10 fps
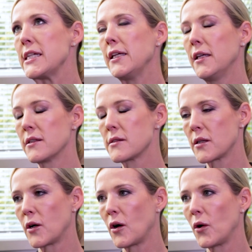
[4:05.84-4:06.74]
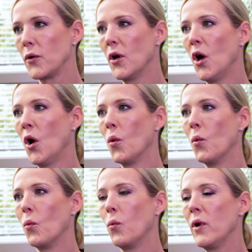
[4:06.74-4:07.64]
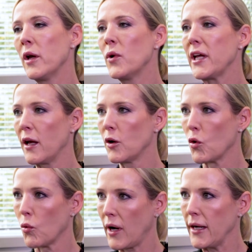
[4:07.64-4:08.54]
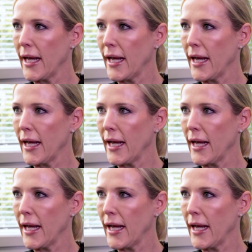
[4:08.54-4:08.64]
years ago, where we had great